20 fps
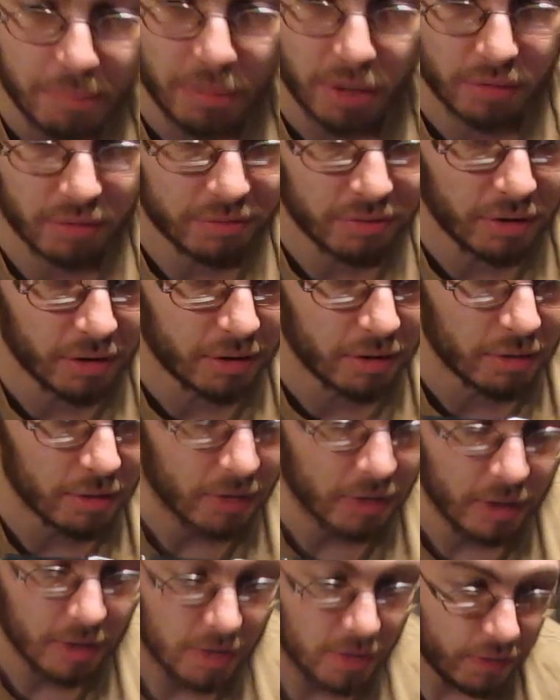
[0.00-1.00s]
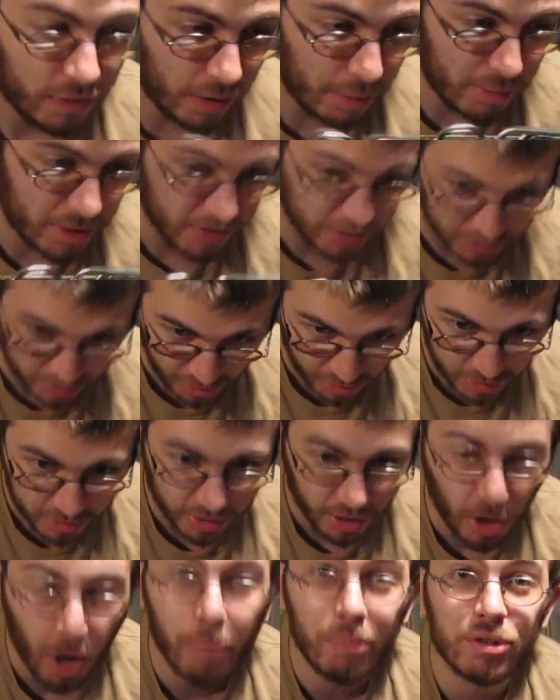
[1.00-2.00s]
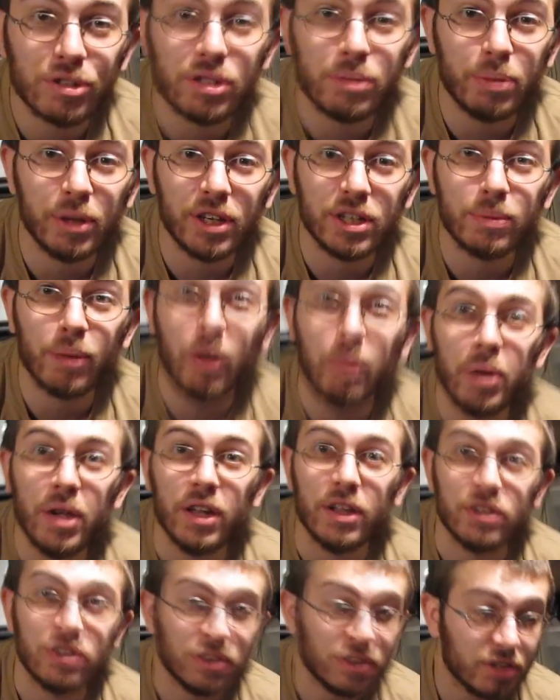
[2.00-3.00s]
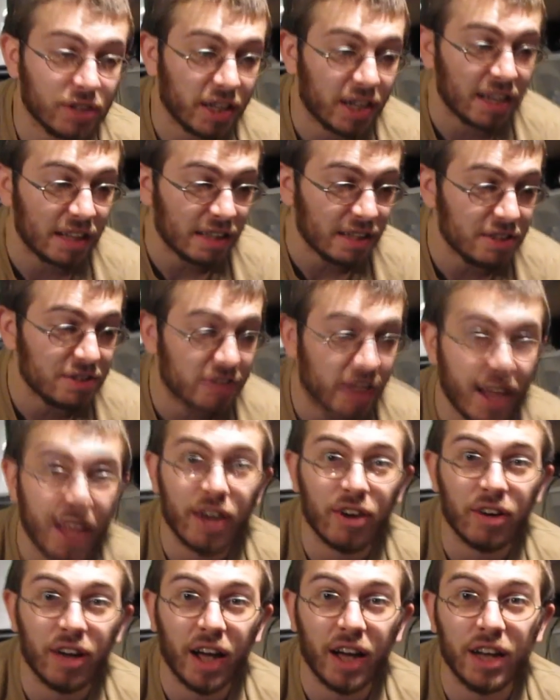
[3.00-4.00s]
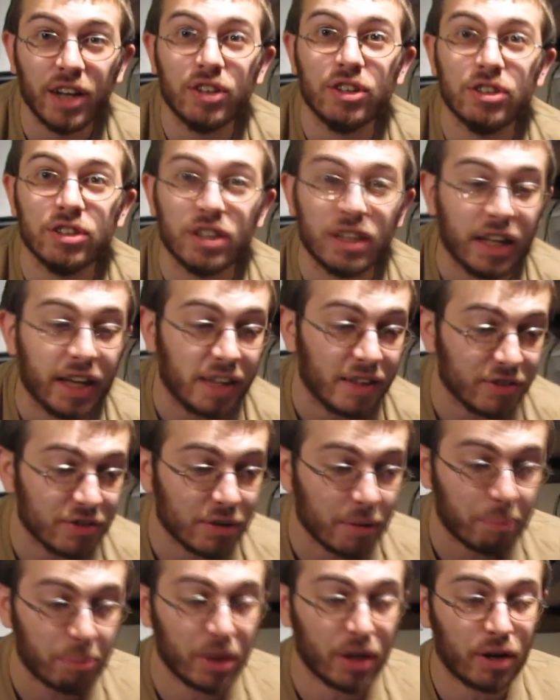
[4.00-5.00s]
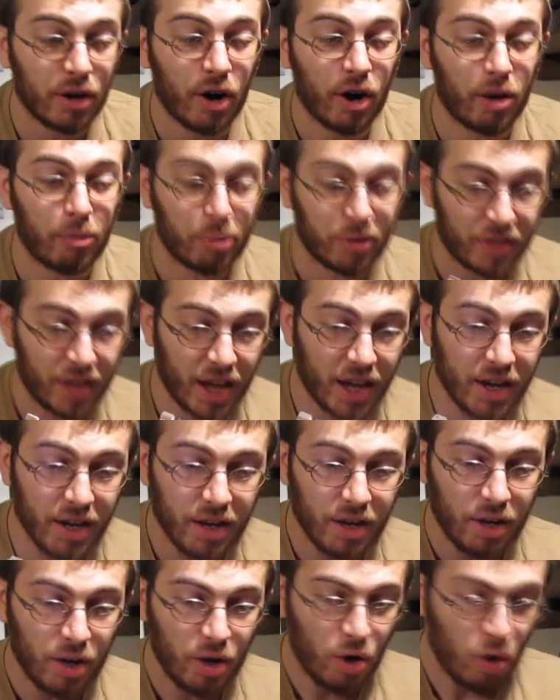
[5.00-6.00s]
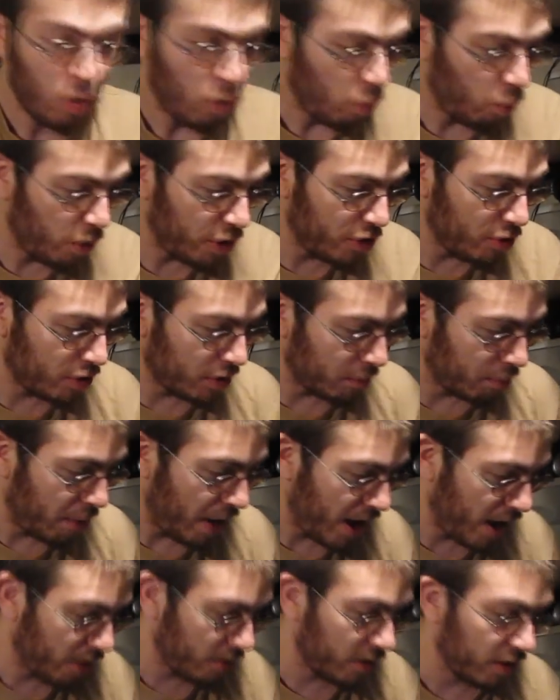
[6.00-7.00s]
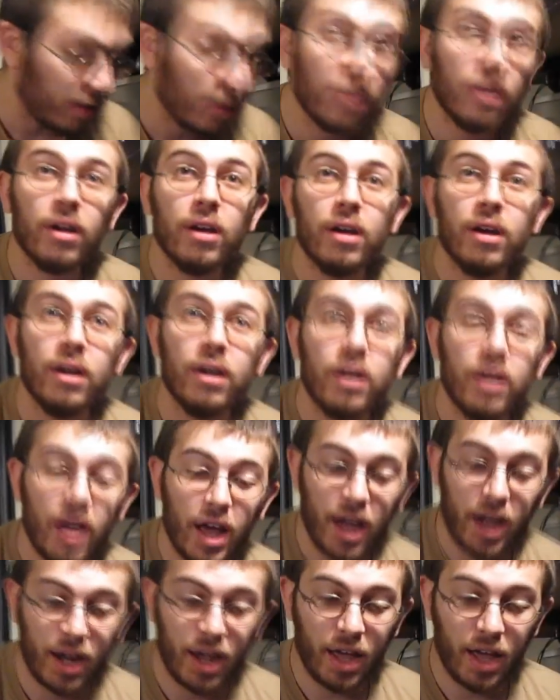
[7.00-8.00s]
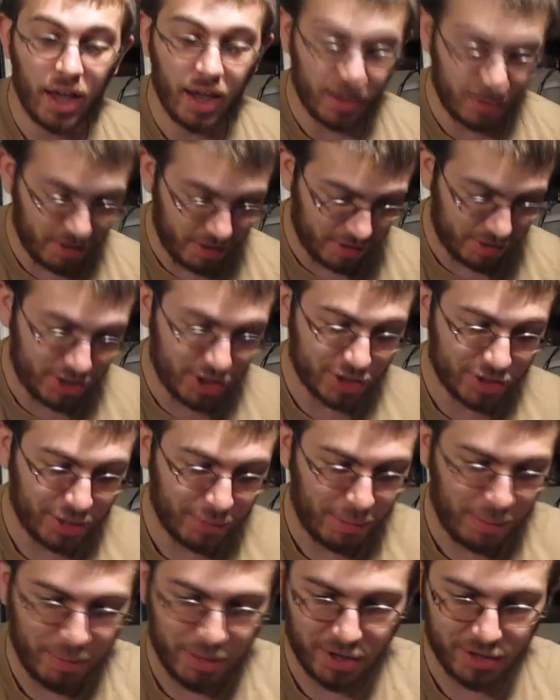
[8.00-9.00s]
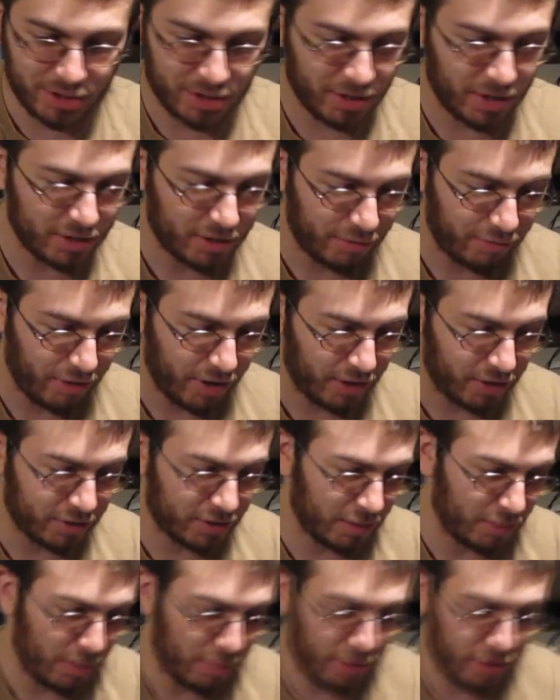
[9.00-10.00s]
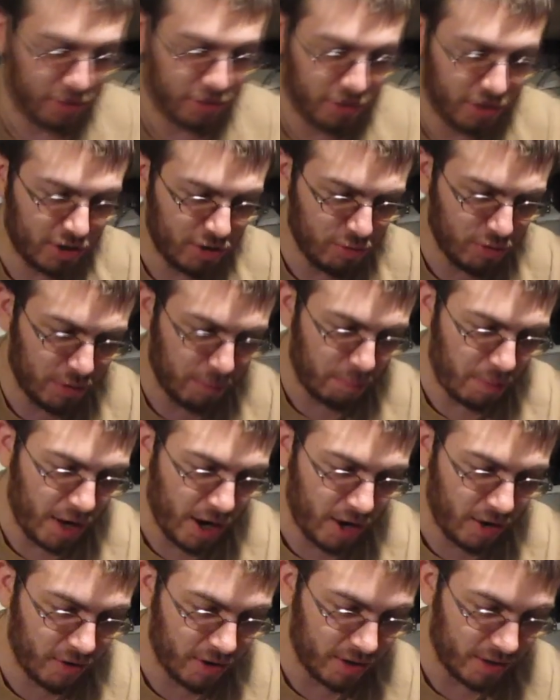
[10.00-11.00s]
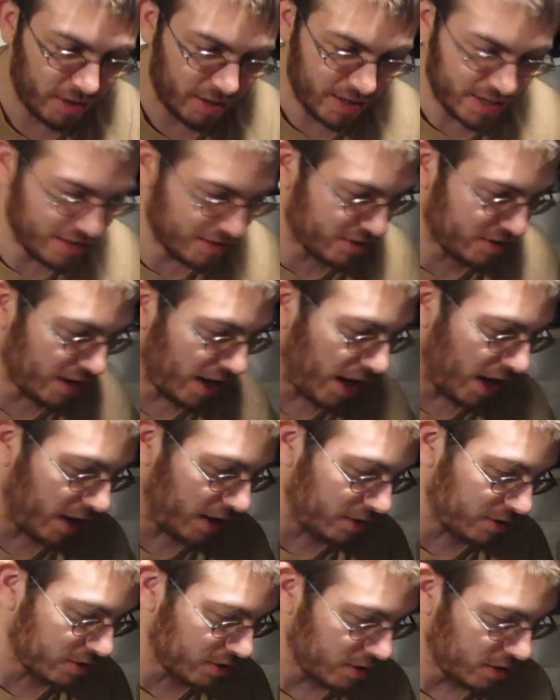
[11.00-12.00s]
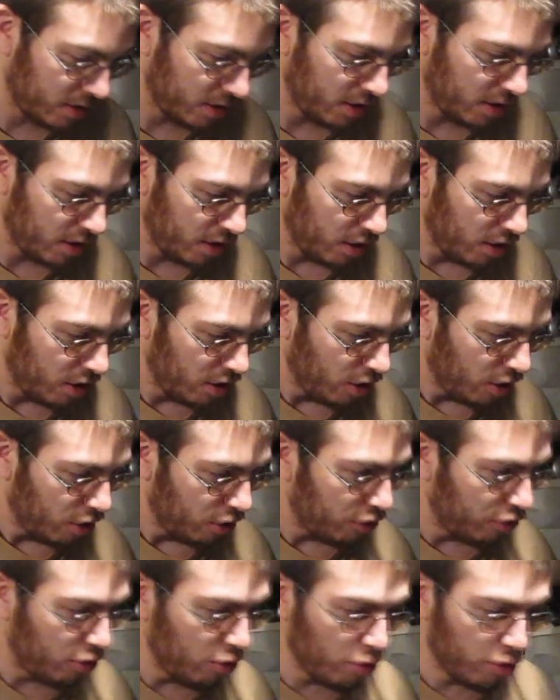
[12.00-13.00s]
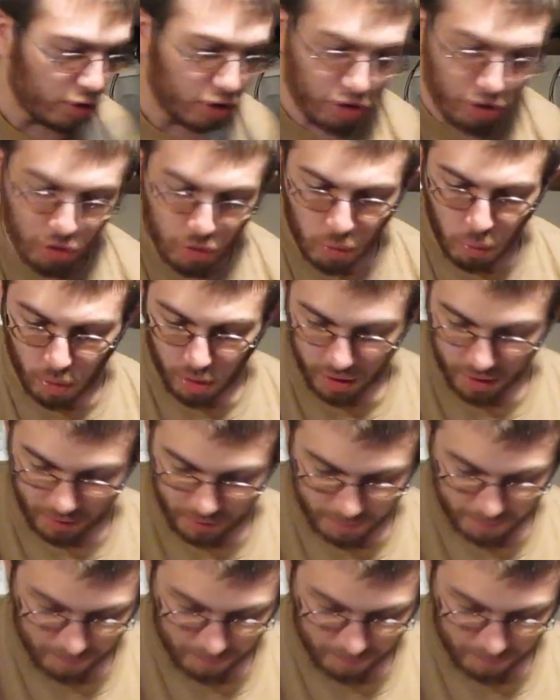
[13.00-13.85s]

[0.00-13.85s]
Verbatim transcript: motherfucker. I mean, this thing is like almost as big as my penis. This is like at least eight or nine inches in length. This is a big card. But then, when you compare and it has it, a fan too, just and, like and, your... just like my penis. It has a fan just like my penis. So then you compare it in size to the new one